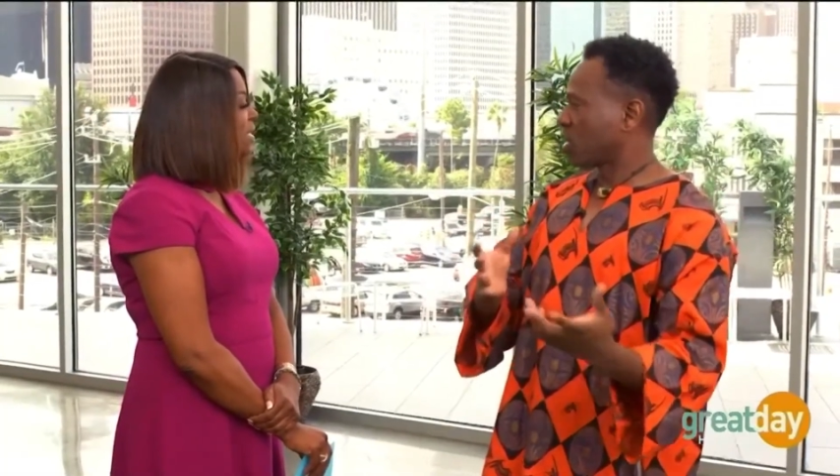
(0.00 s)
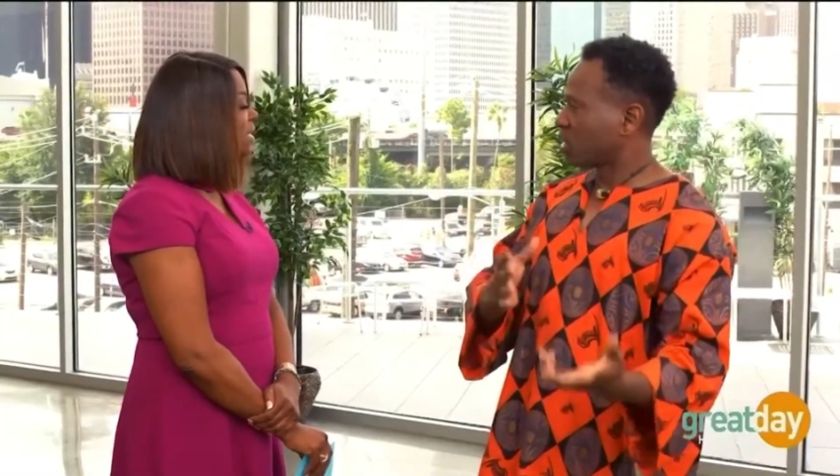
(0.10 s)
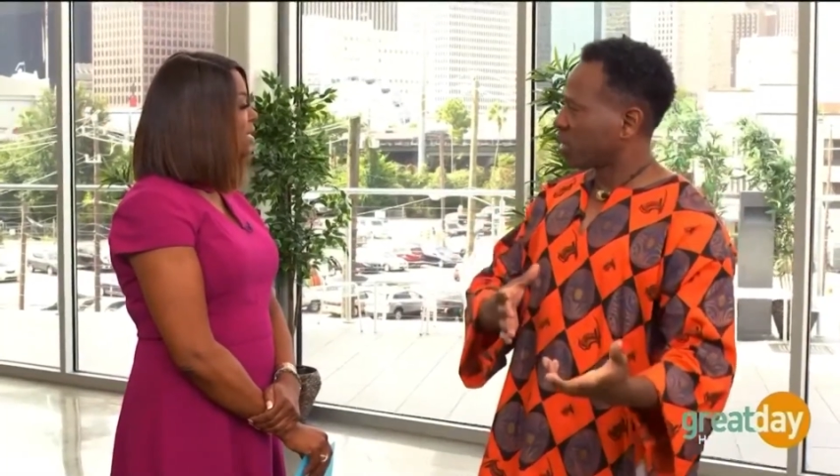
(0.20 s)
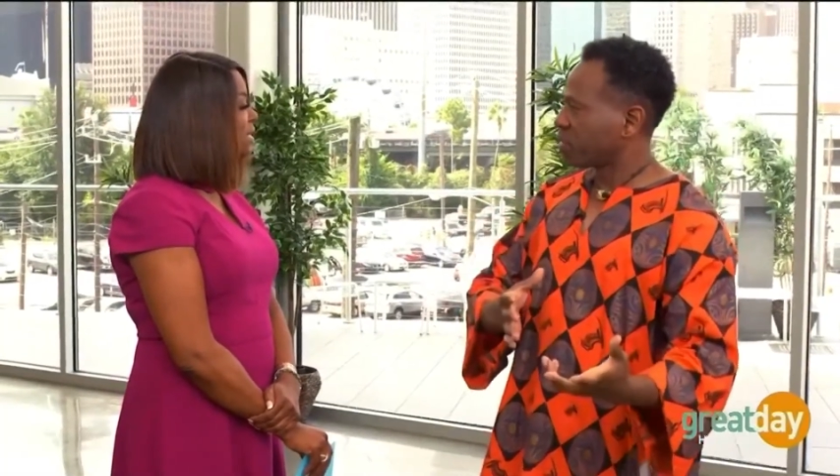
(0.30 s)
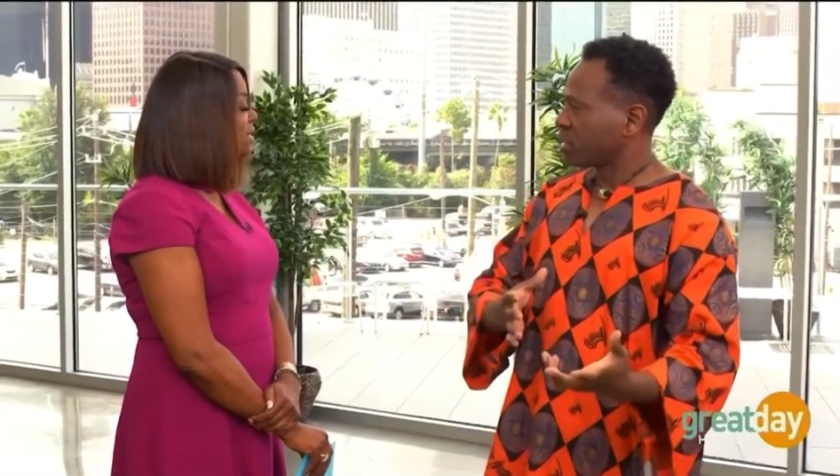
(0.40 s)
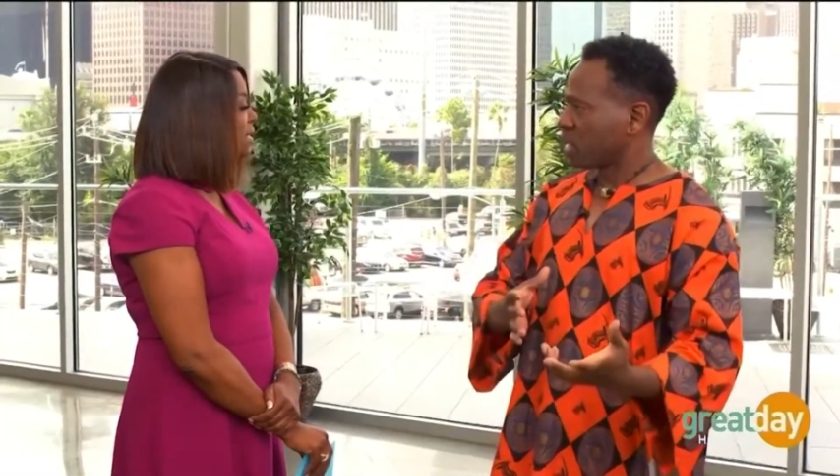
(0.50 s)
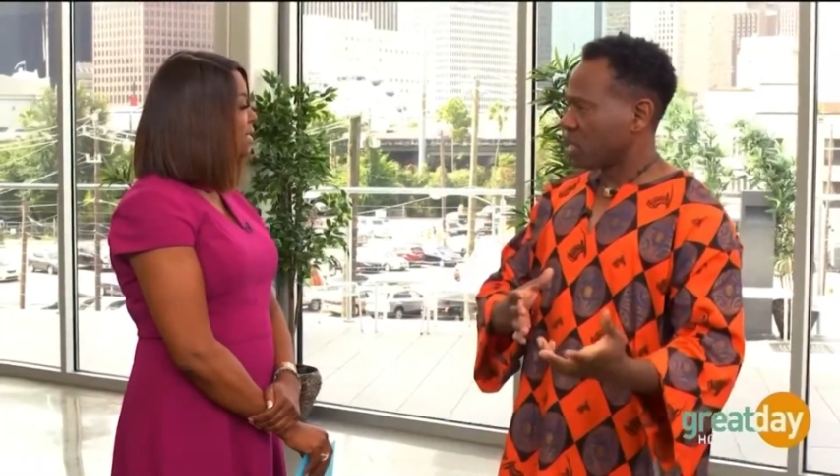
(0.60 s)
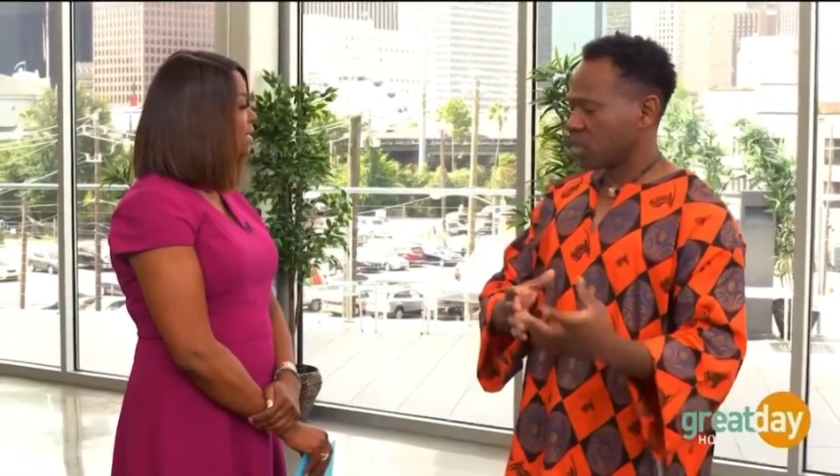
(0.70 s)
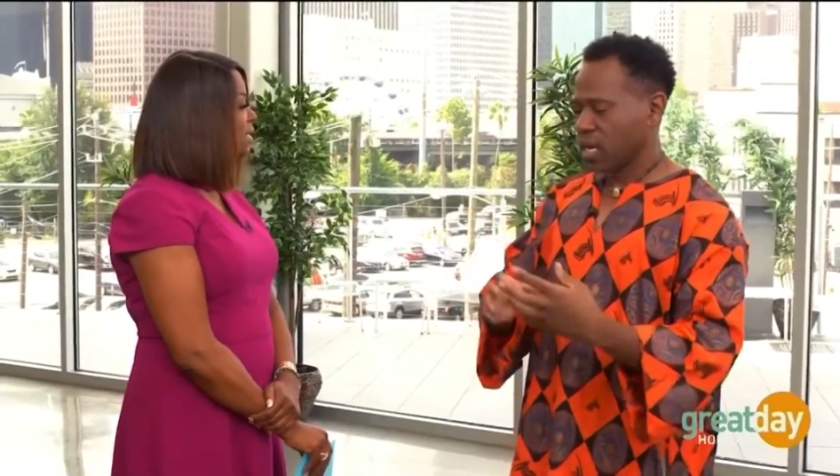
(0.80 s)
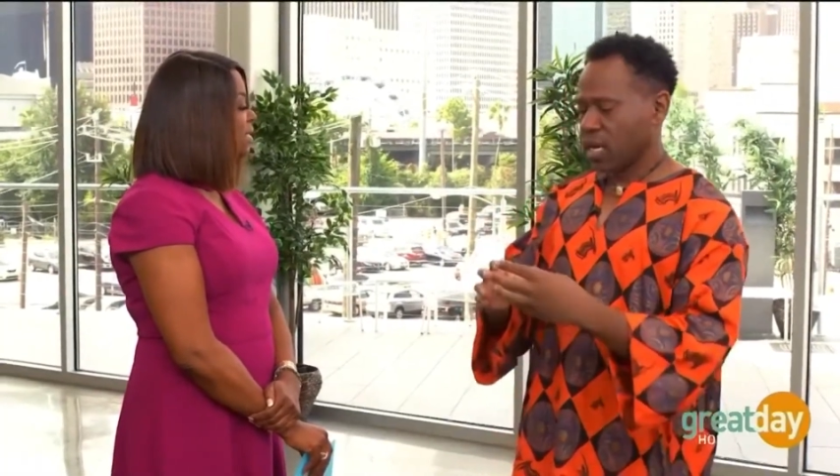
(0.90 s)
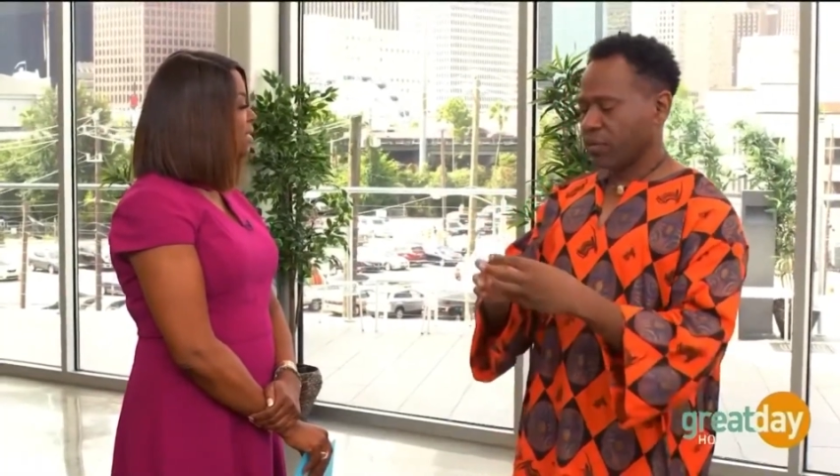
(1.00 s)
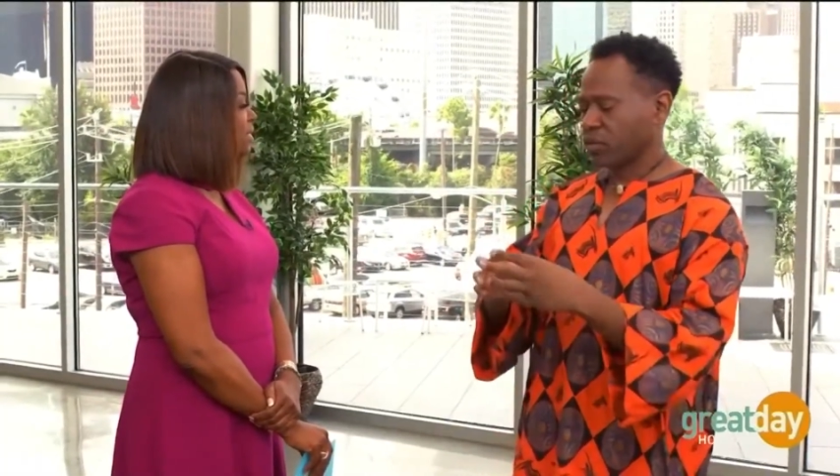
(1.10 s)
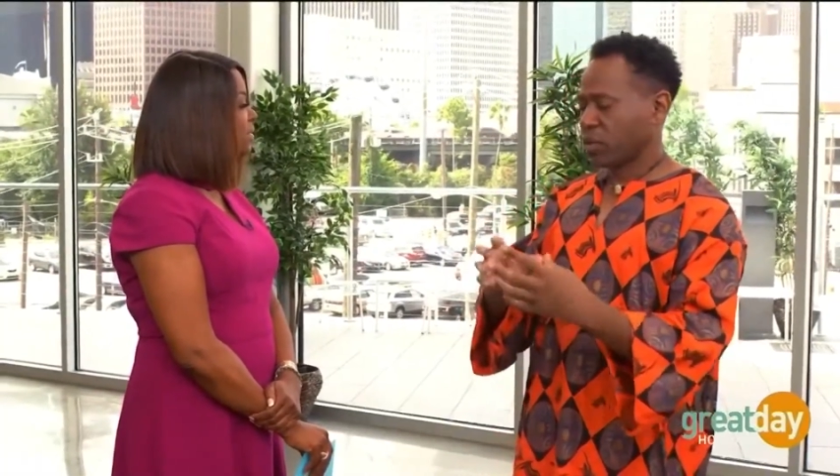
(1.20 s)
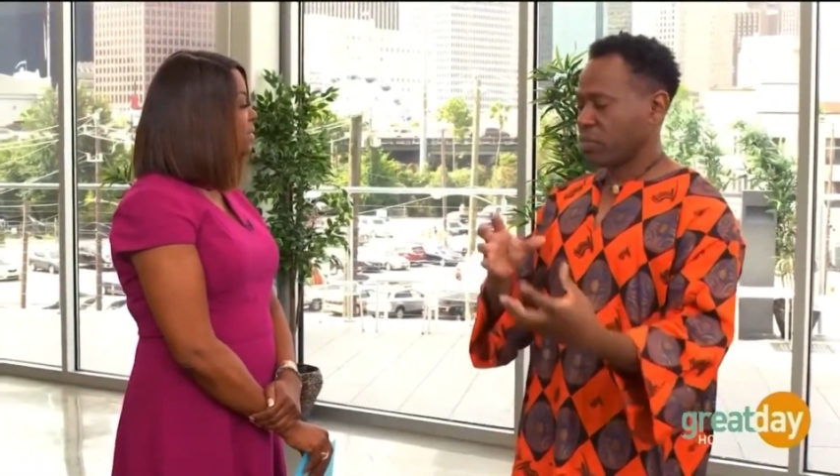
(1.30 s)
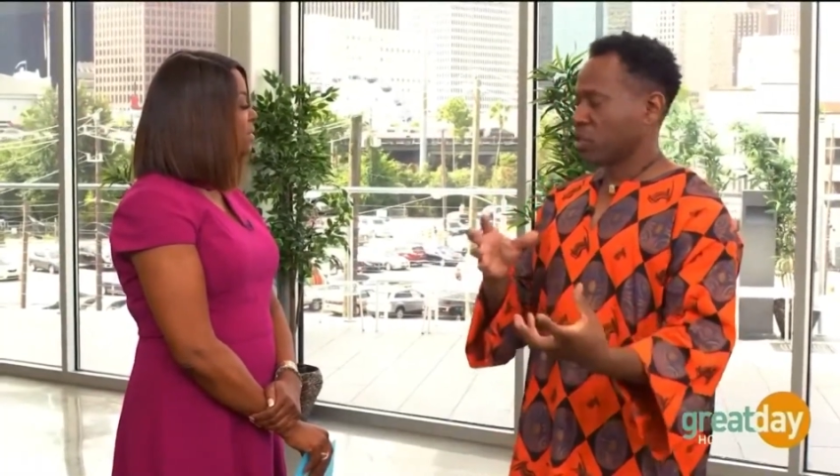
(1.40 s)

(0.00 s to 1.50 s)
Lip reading: and 70s, after the missile